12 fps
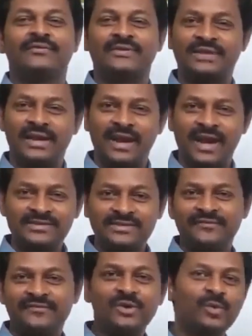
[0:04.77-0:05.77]
For the
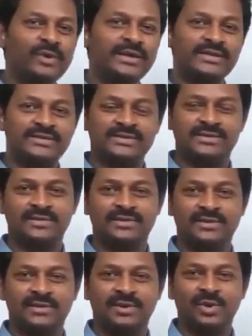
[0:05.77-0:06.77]
last few weeks,
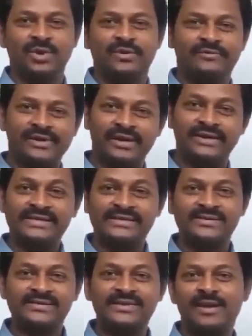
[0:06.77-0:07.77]
we are
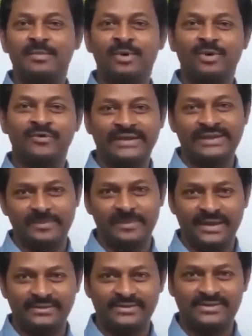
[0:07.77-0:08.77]
discussing about Vedic
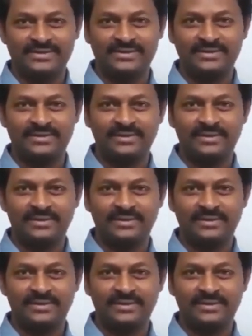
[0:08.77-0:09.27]
maths